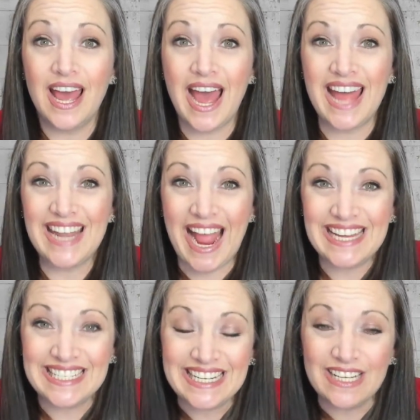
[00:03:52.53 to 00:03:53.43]
an
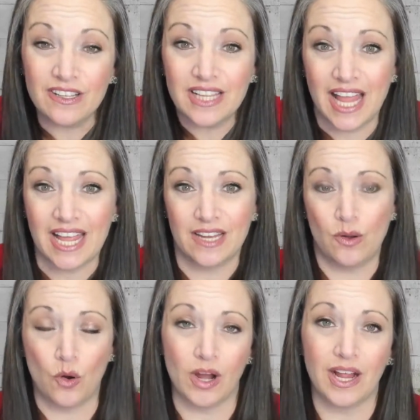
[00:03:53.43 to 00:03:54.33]
ideal client
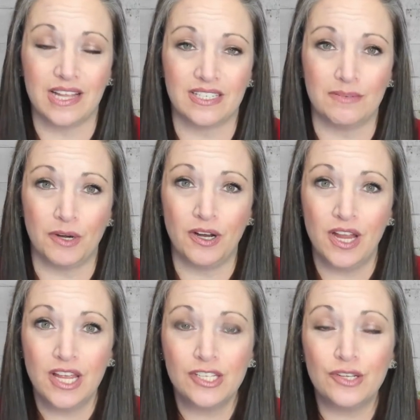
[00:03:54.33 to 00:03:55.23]
or a customer.
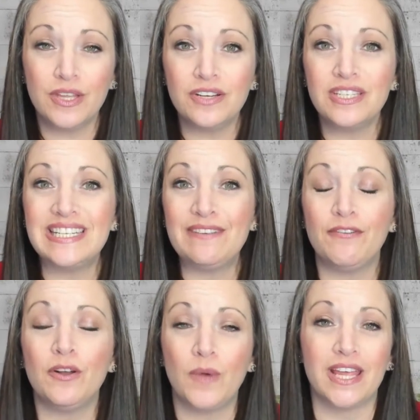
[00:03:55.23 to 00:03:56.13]
So there's a
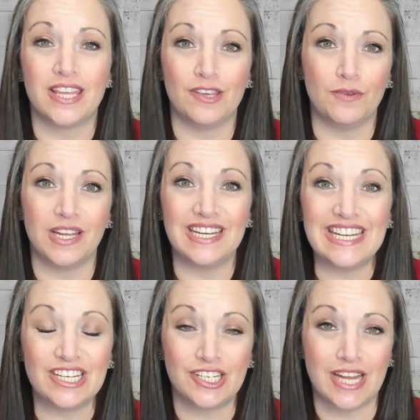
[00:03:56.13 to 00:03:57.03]
different way that you can
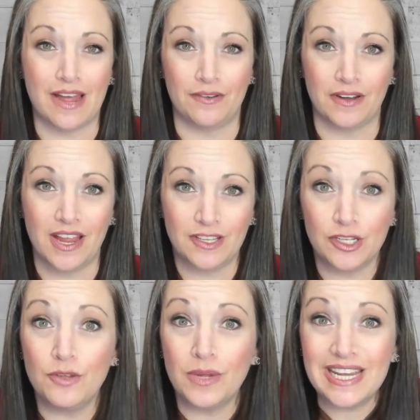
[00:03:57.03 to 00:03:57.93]
niche down, so
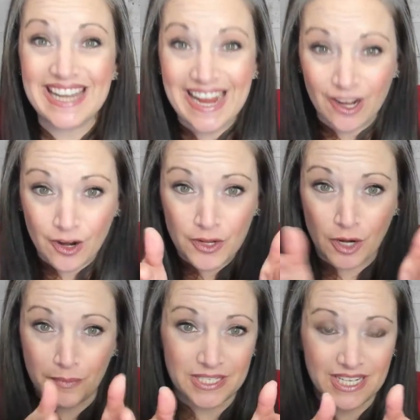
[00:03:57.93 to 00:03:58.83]
you can narrow
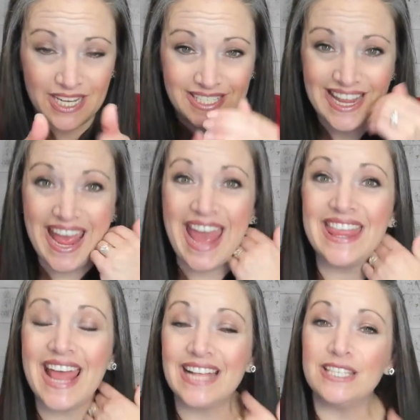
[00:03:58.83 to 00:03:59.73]
your business,
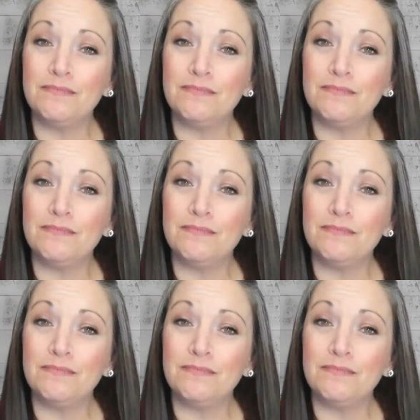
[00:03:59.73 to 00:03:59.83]
and that's